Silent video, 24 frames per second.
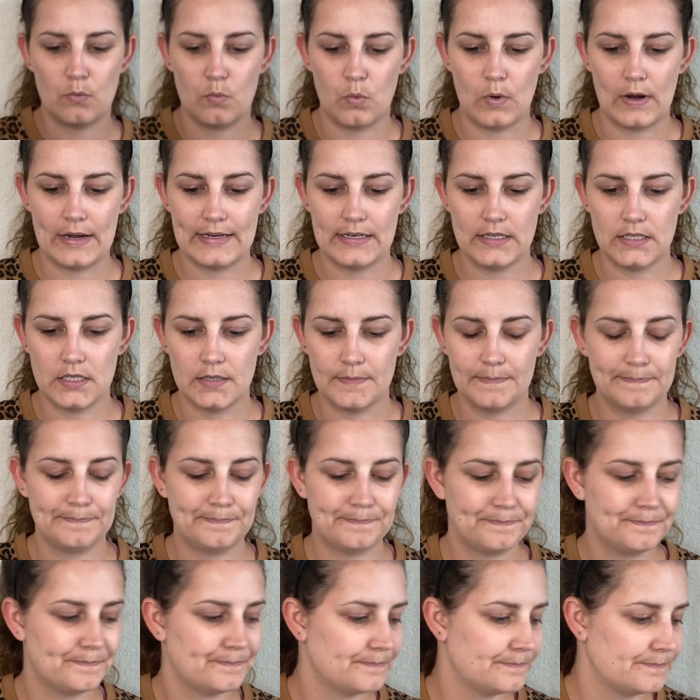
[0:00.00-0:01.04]
white.
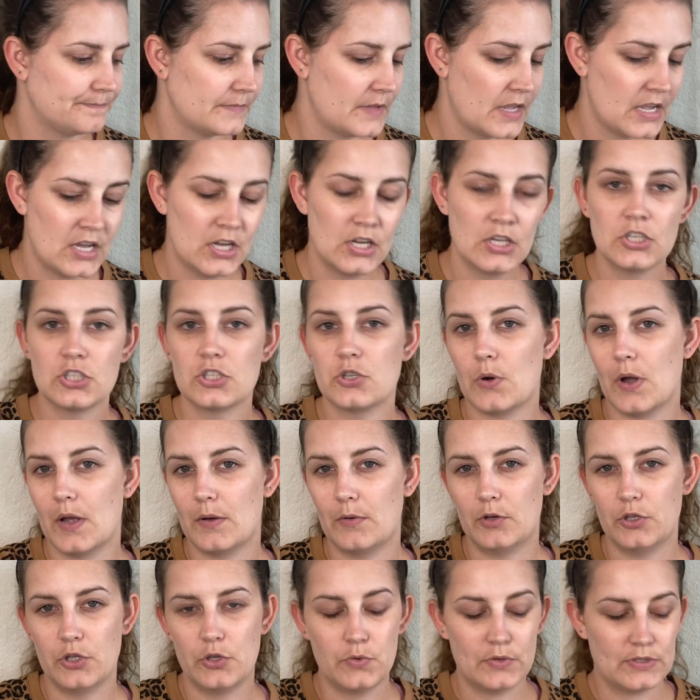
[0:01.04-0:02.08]
So I
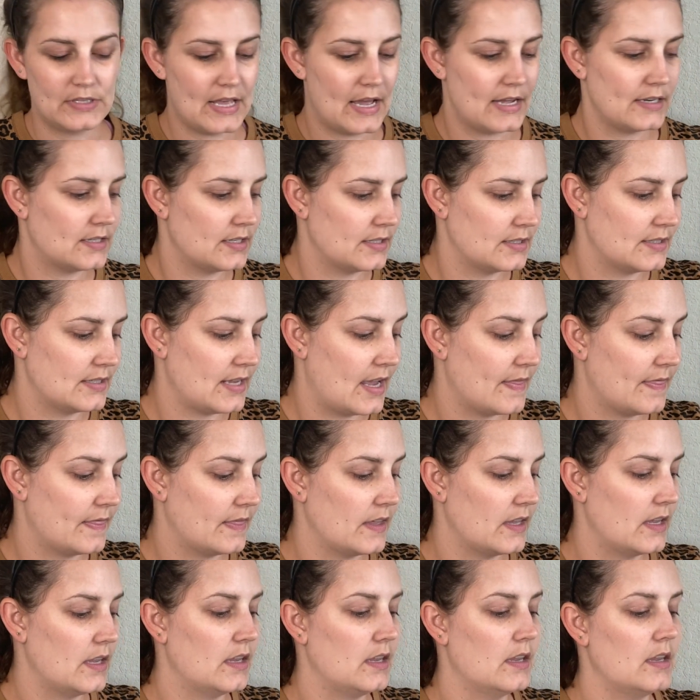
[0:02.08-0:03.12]
will use that to set
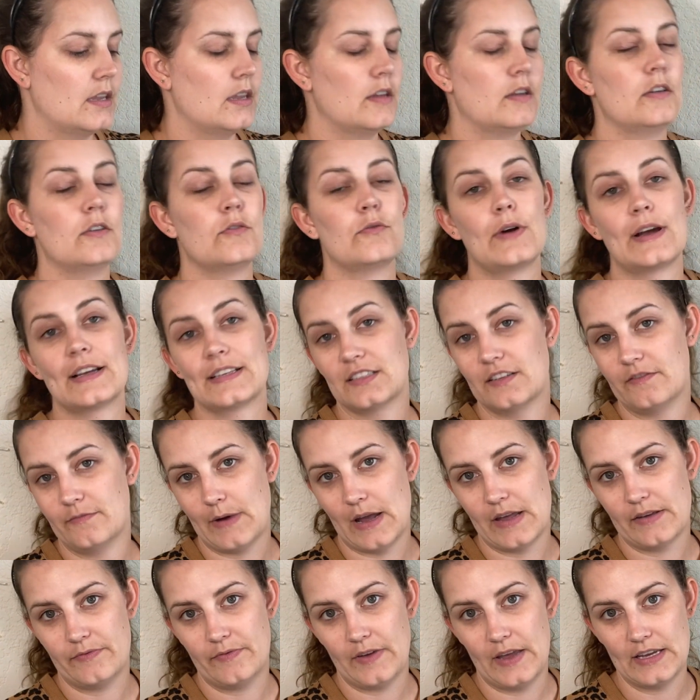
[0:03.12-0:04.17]
the rest of my
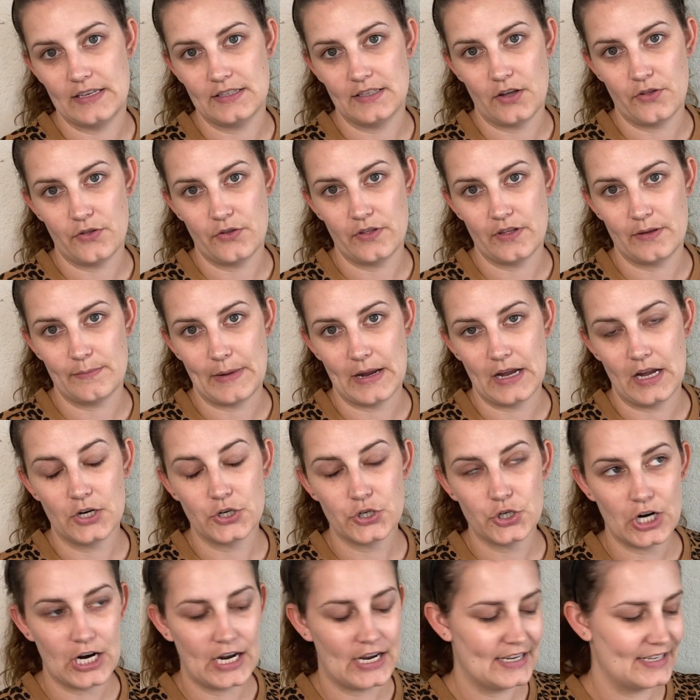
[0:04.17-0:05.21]
face other than my
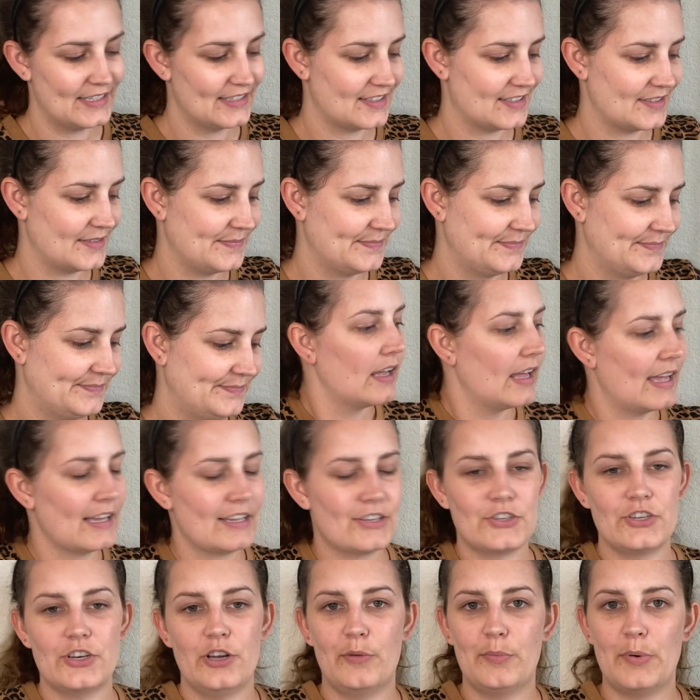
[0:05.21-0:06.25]
under eyes.
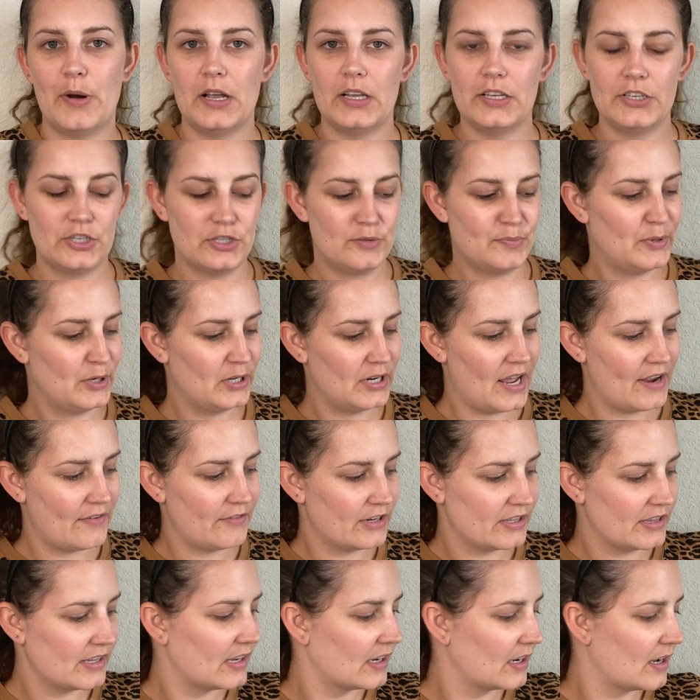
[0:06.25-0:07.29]
Actually, I'll probably just put
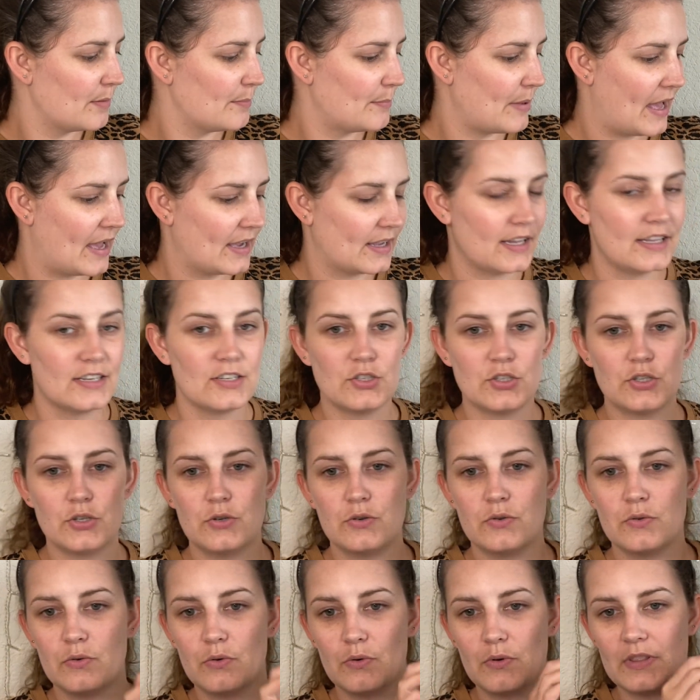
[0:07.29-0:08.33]
everything back
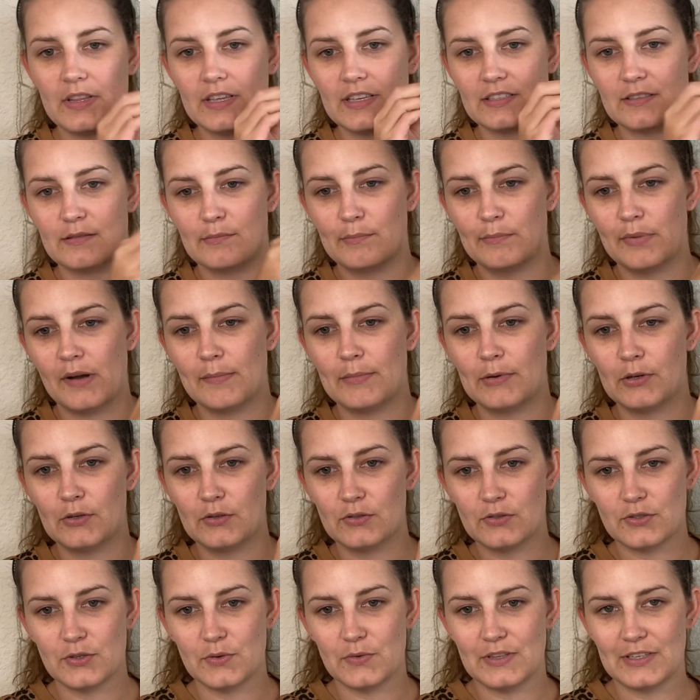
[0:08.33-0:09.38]
into this bubble.
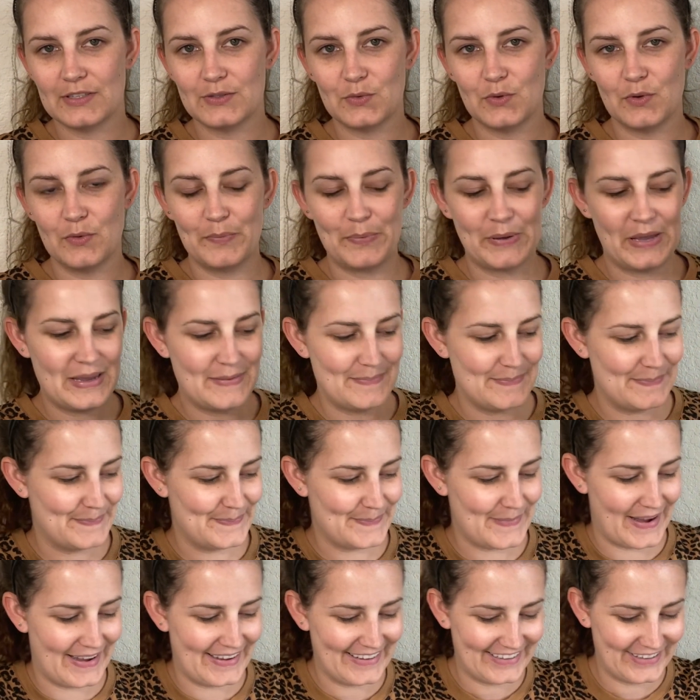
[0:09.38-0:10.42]
So this will be
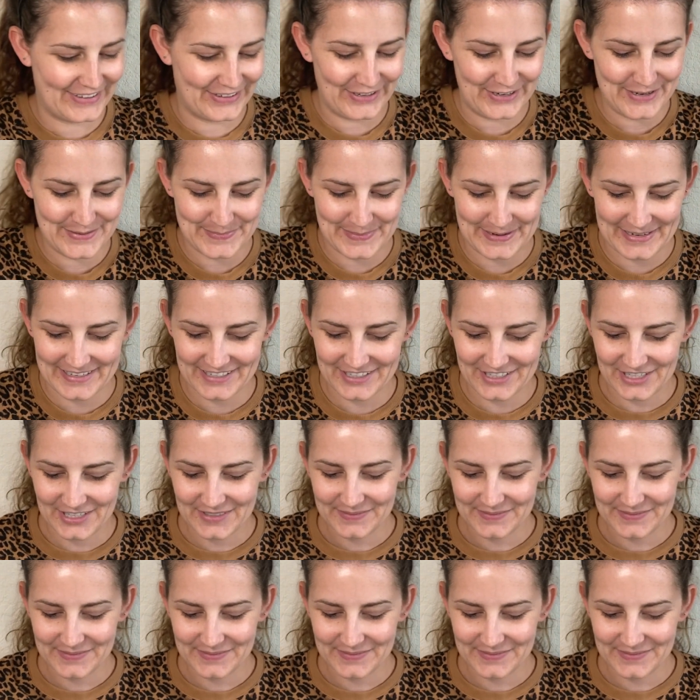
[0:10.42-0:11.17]
my garbage.